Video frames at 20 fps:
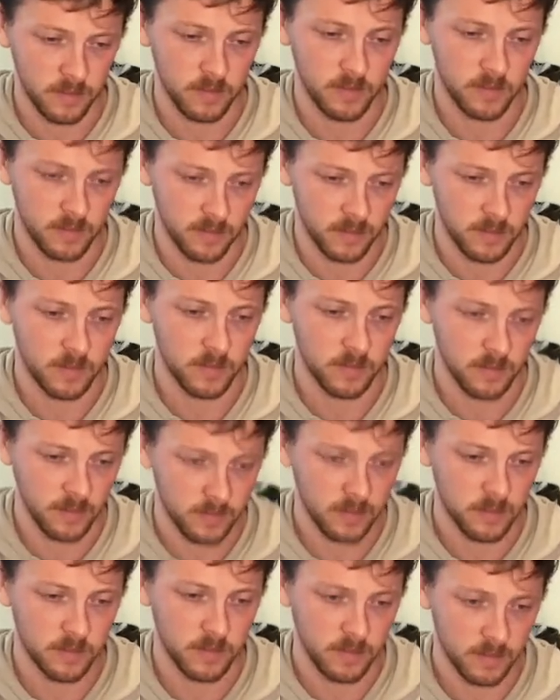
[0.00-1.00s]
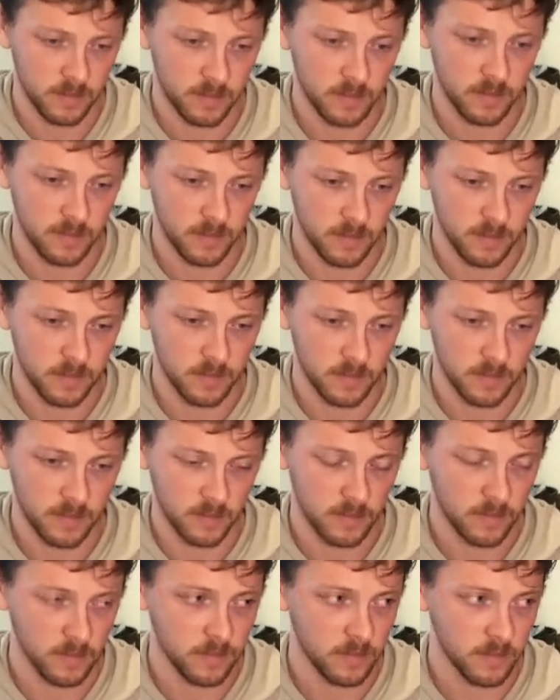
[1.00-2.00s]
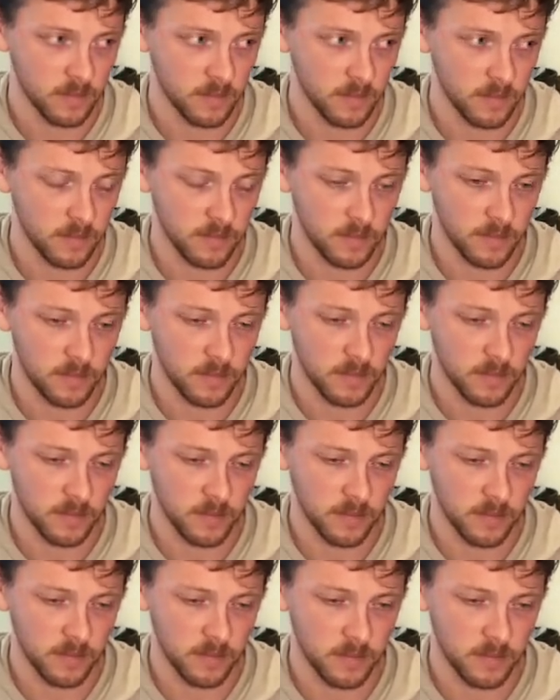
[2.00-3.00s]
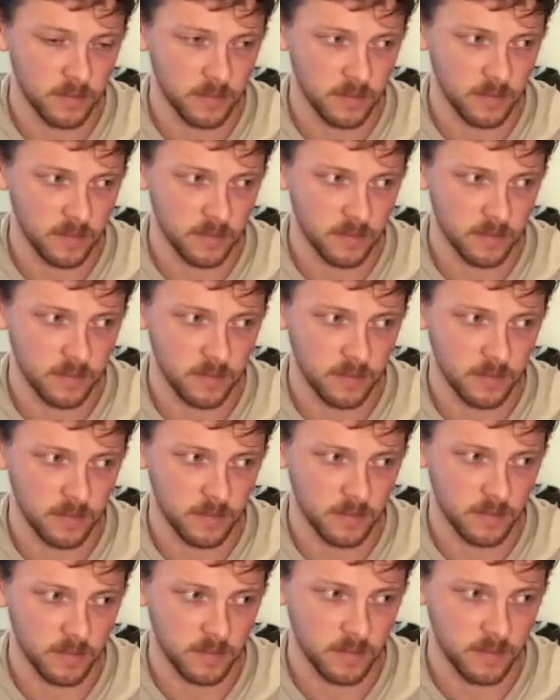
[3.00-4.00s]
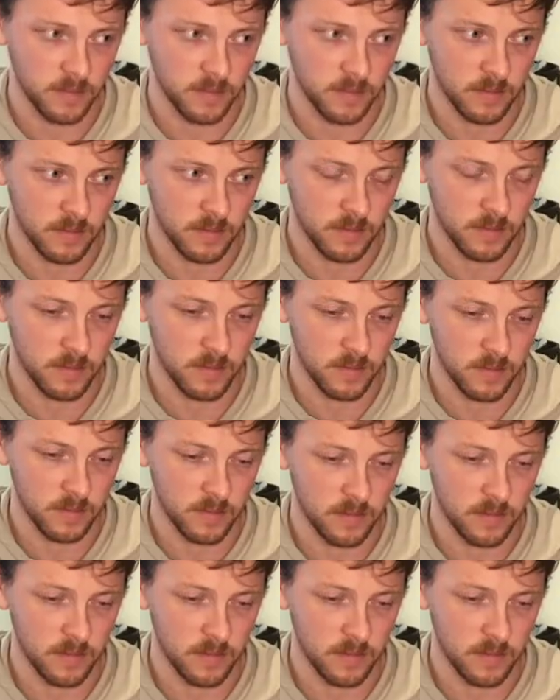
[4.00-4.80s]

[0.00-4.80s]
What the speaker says: [no speech]